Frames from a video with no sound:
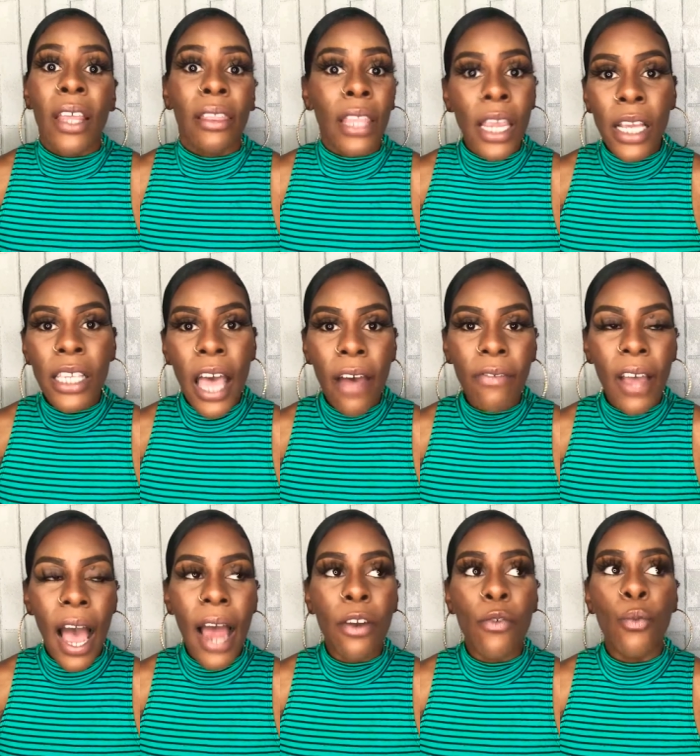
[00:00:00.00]
things have
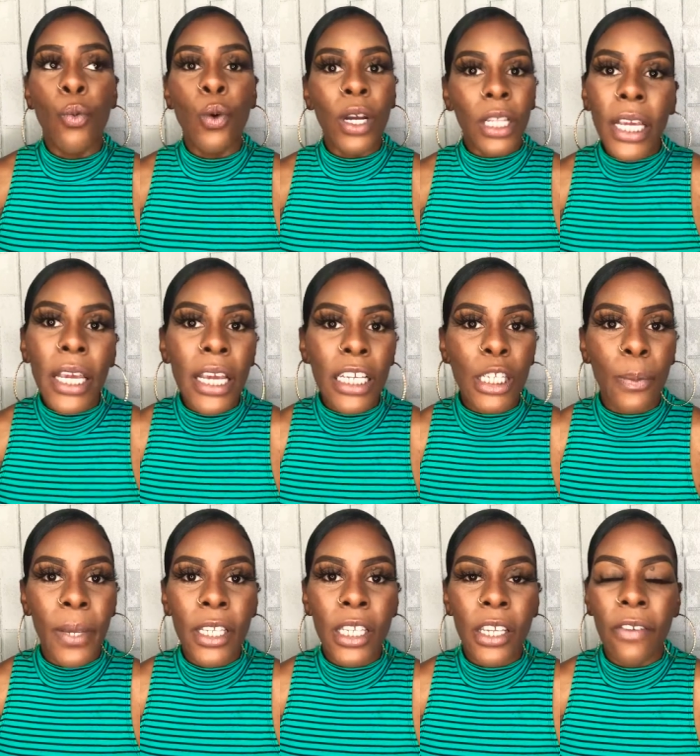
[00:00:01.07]
gotten really
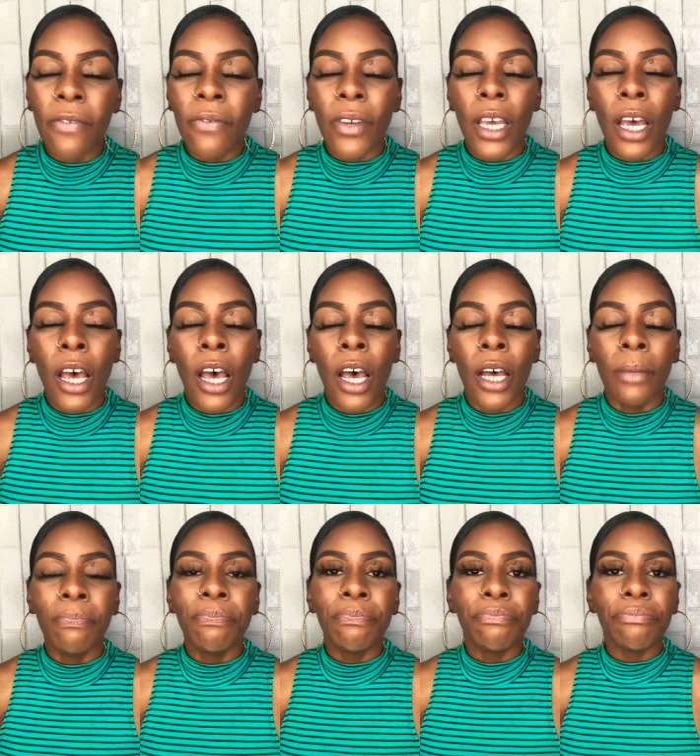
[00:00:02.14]
expensive um